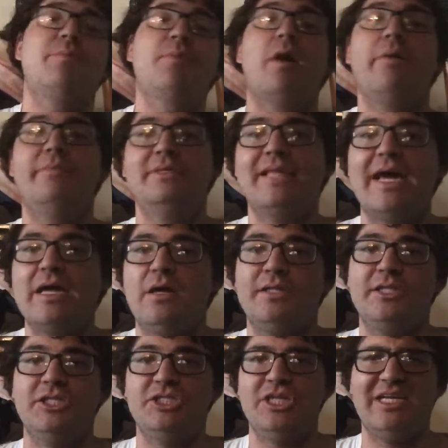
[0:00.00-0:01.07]
had a problem with that and all
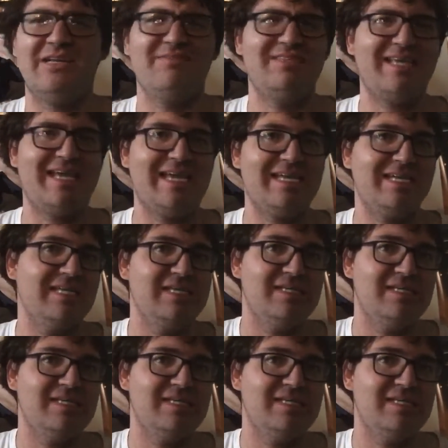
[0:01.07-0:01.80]
this shit. And I was like,